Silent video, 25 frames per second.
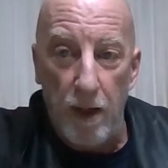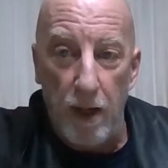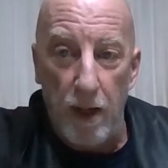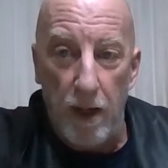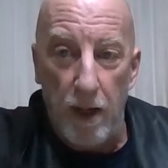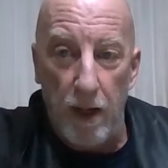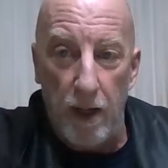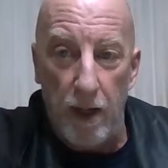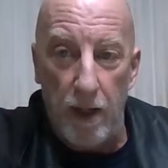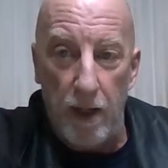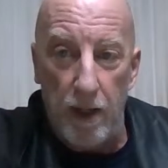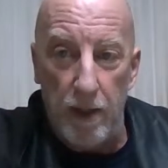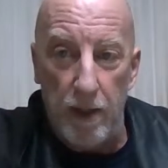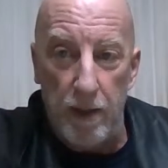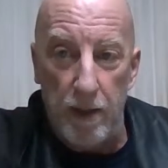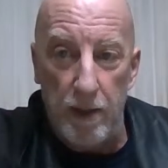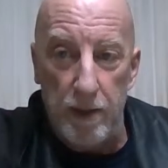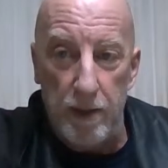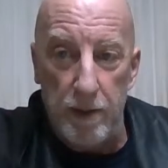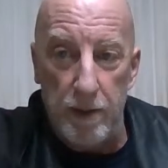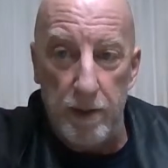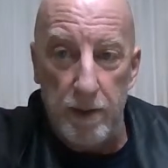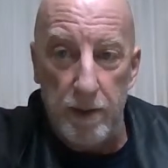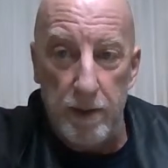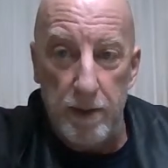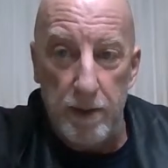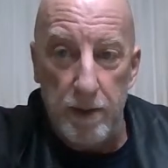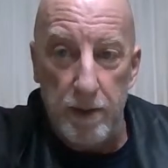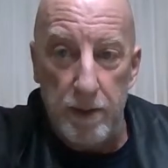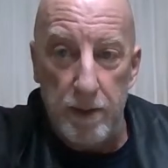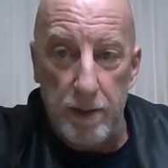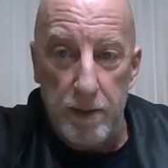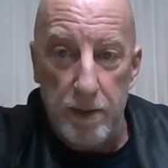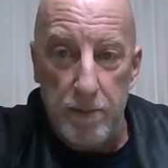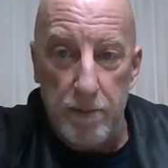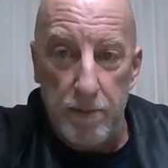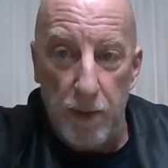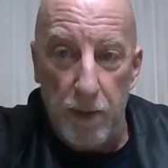Boom,
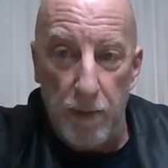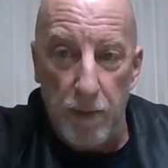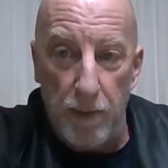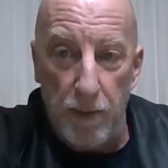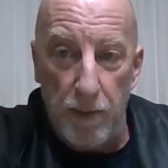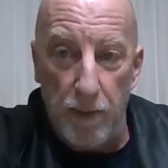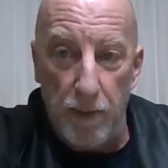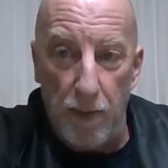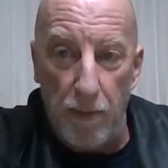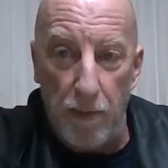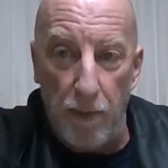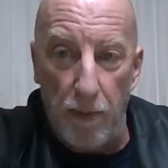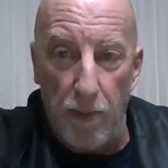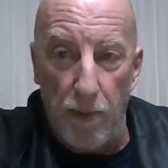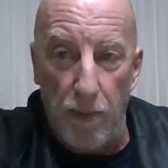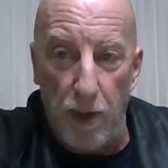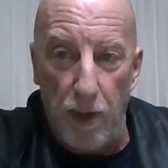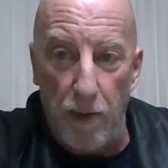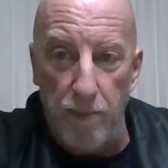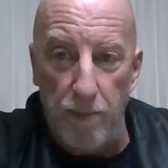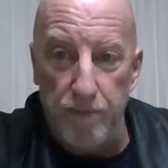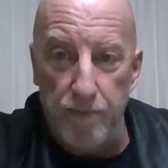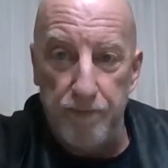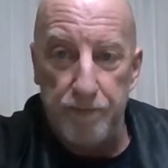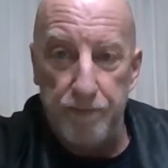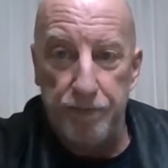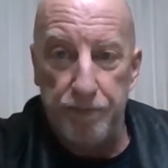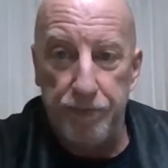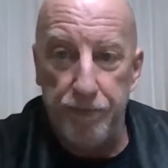boom, boom, boom, boom.